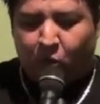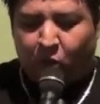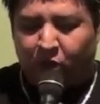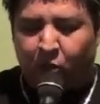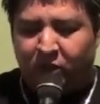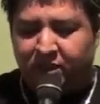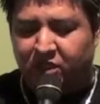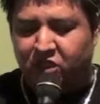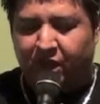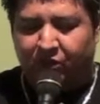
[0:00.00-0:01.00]
Working with
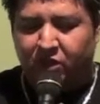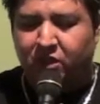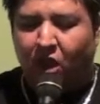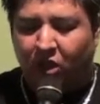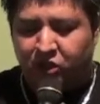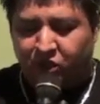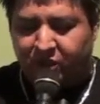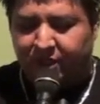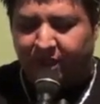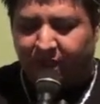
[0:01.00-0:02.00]
such diverse
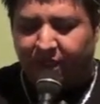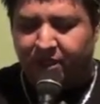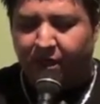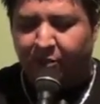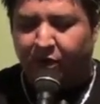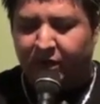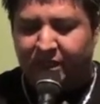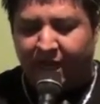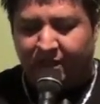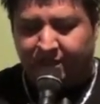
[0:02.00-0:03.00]
cultures in a contemporary
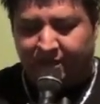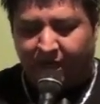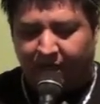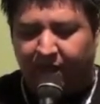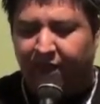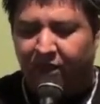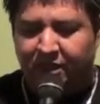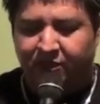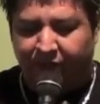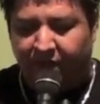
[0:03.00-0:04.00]
dance style
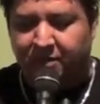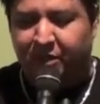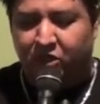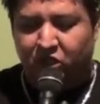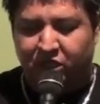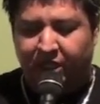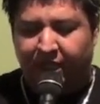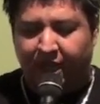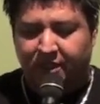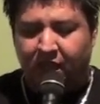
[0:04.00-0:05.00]
clearly defines Peter Chin
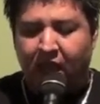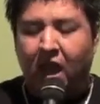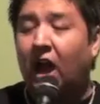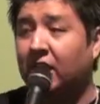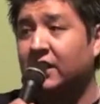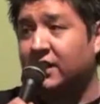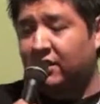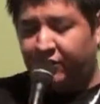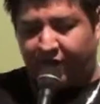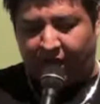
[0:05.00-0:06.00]
as
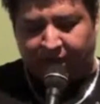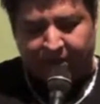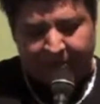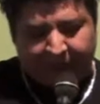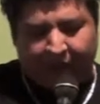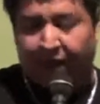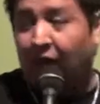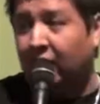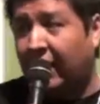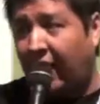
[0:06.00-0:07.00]
unidentified and
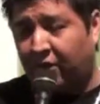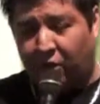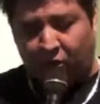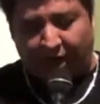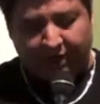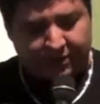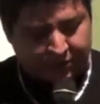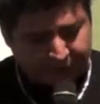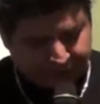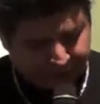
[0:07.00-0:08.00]

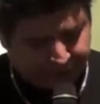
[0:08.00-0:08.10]
uncategorized.